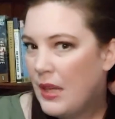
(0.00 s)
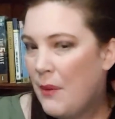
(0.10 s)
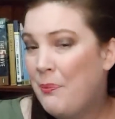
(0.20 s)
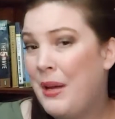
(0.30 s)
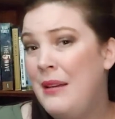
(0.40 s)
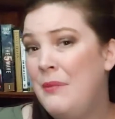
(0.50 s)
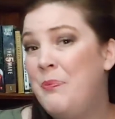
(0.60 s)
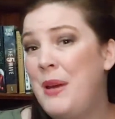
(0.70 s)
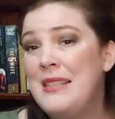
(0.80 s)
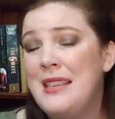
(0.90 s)

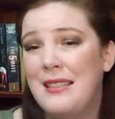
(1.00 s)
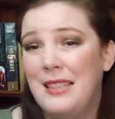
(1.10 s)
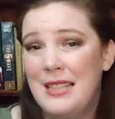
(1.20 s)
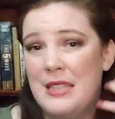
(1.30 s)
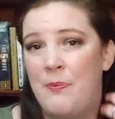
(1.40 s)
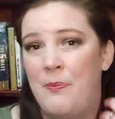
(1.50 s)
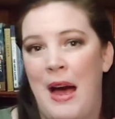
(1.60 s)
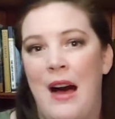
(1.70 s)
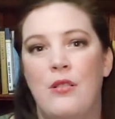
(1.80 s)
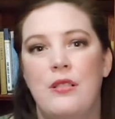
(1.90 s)
But basically it's
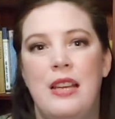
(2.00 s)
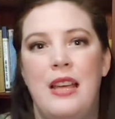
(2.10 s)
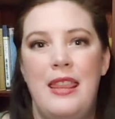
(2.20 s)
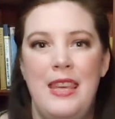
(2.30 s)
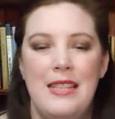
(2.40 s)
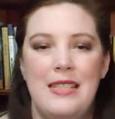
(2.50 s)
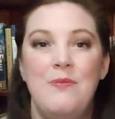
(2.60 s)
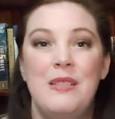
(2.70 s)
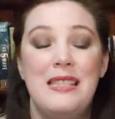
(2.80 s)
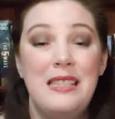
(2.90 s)
about this
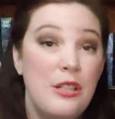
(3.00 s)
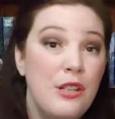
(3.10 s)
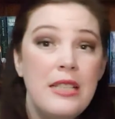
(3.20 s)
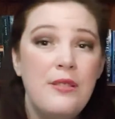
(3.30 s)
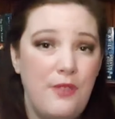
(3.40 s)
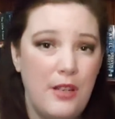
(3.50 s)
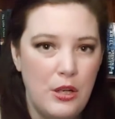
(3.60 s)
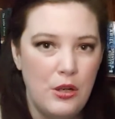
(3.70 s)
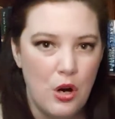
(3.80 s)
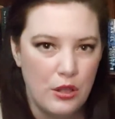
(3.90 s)
mysterious
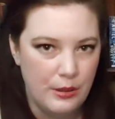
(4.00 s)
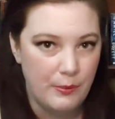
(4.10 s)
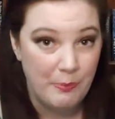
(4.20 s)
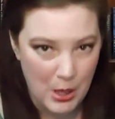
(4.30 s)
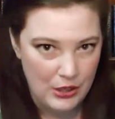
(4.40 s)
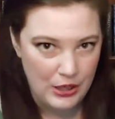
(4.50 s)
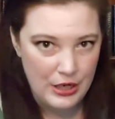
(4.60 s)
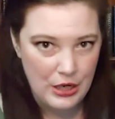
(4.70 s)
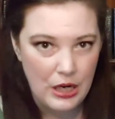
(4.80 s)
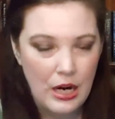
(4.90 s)
figure called the
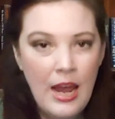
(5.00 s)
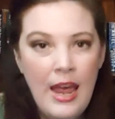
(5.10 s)
Bargainer.